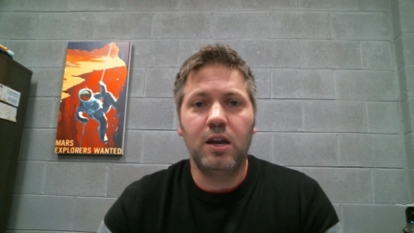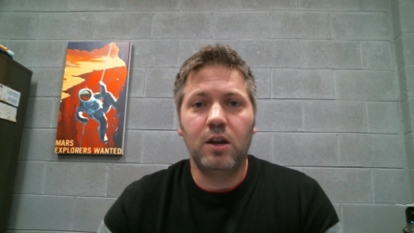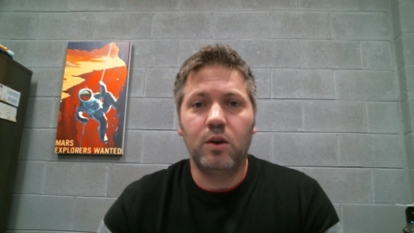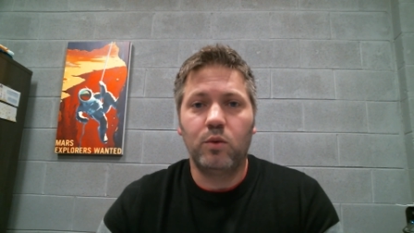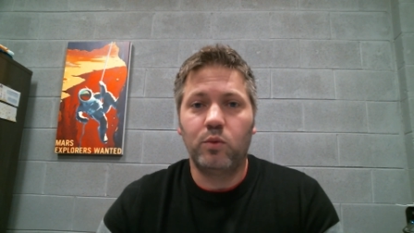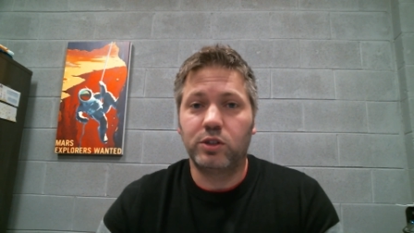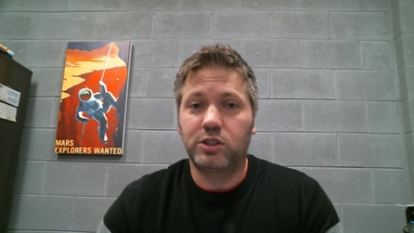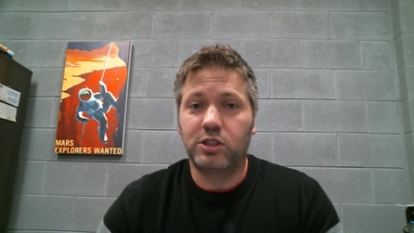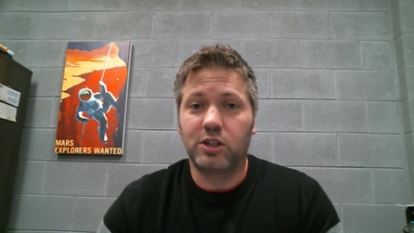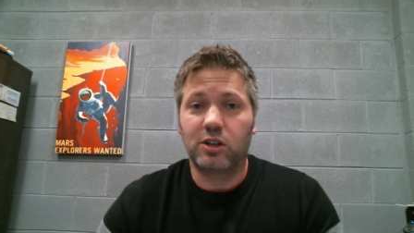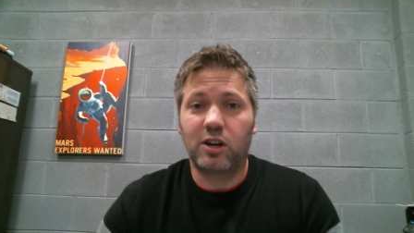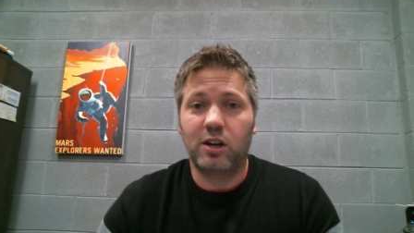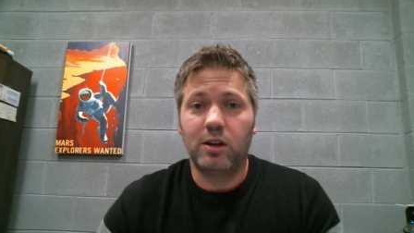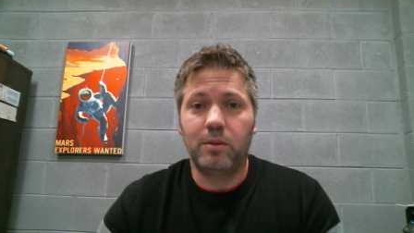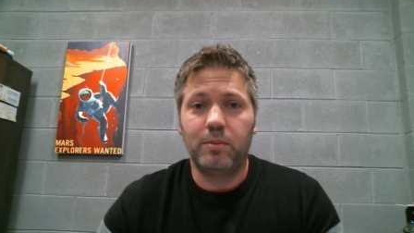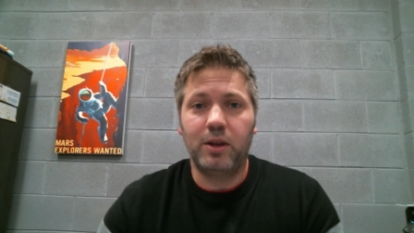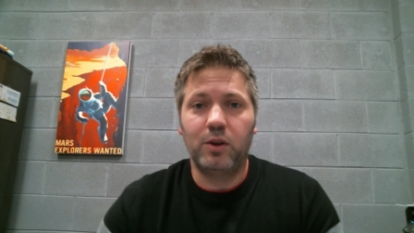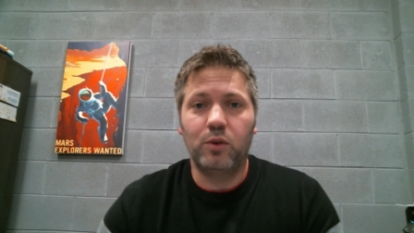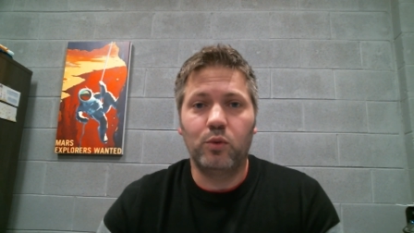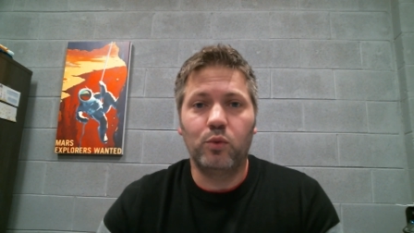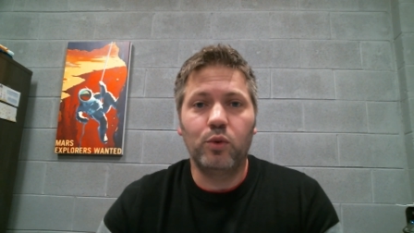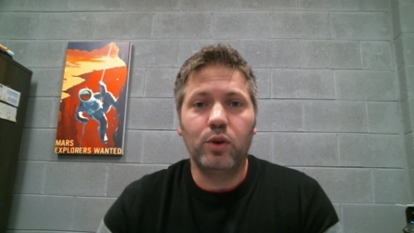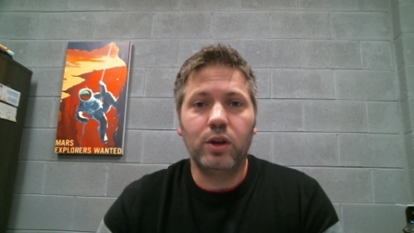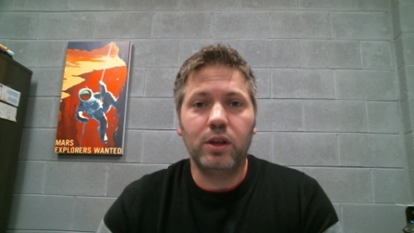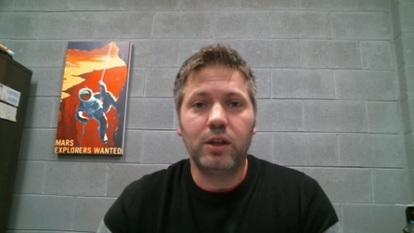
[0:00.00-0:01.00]
which are going to be
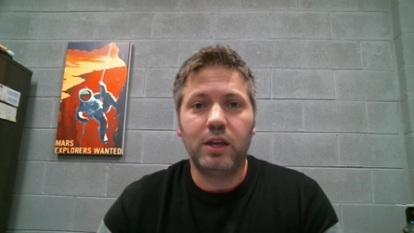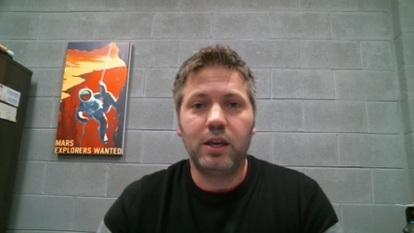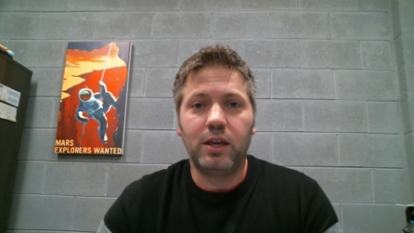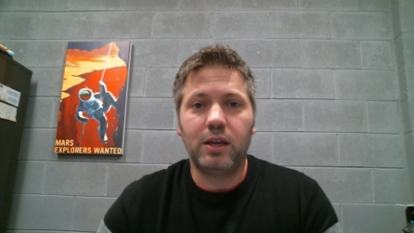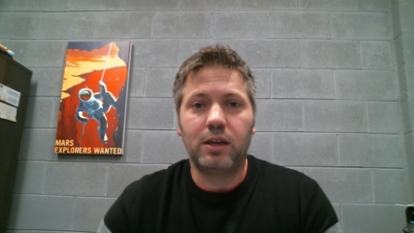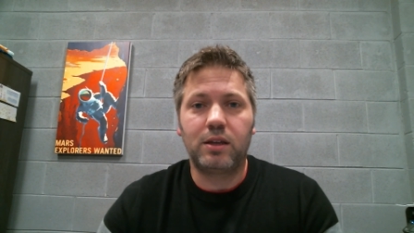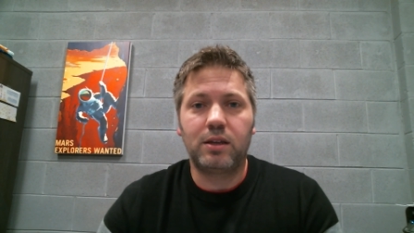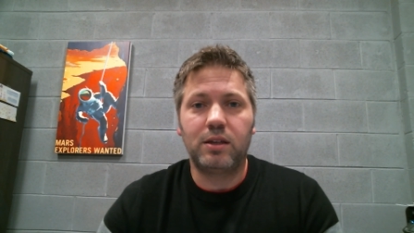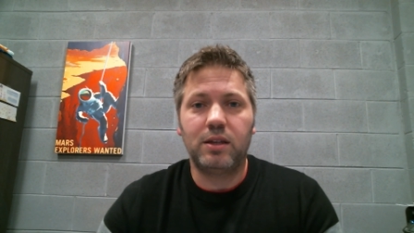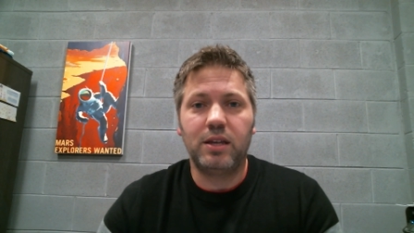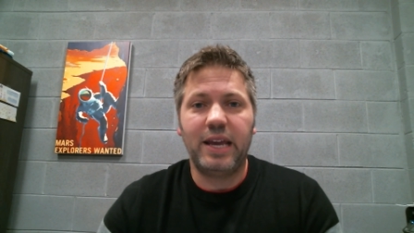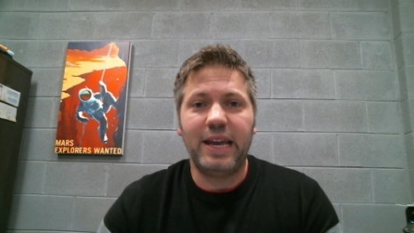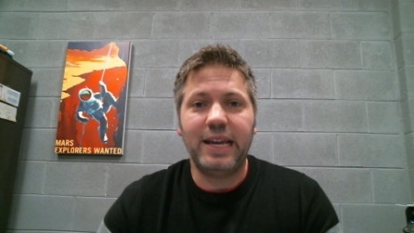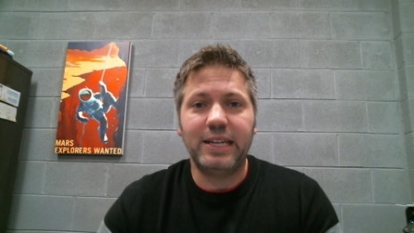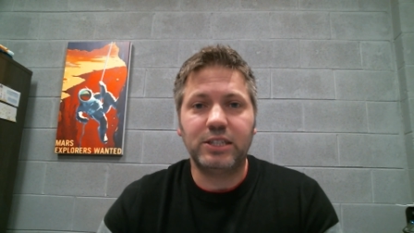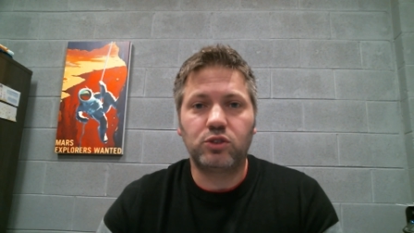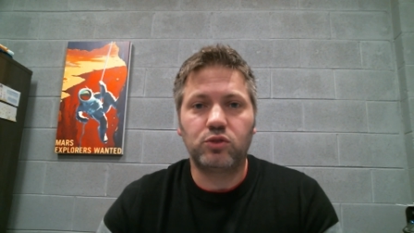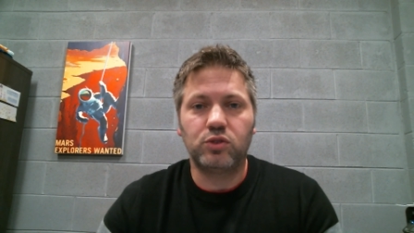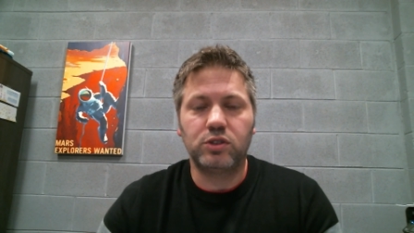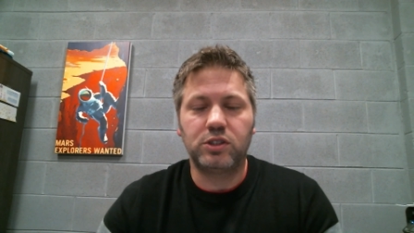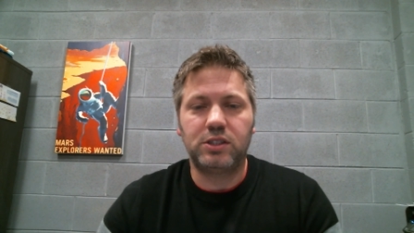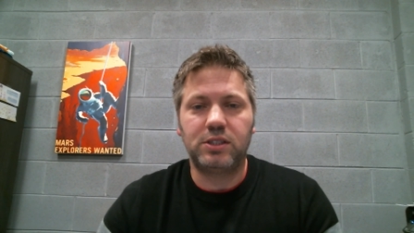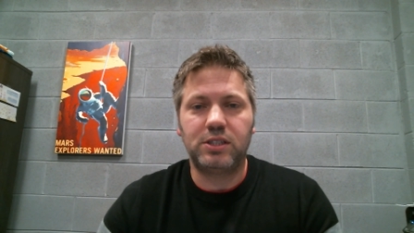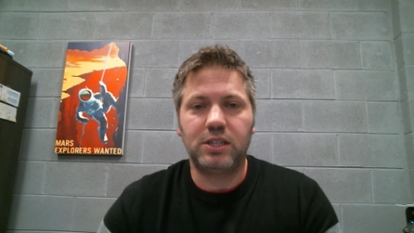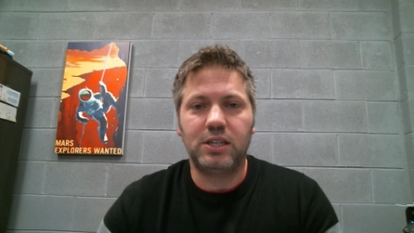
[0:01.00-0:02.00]
really
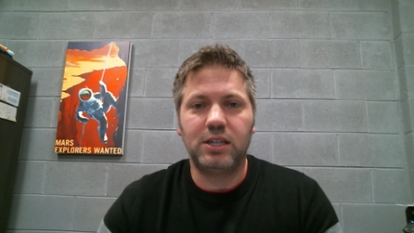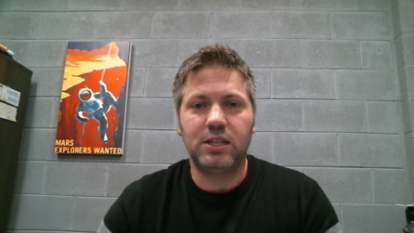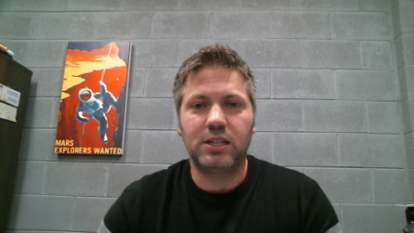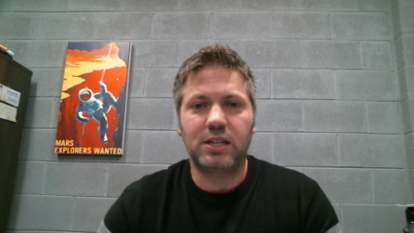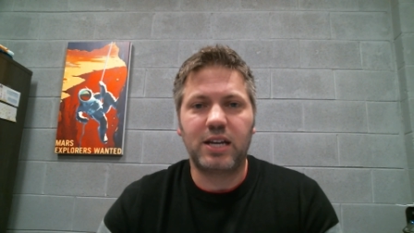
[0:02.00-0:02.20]
interesting,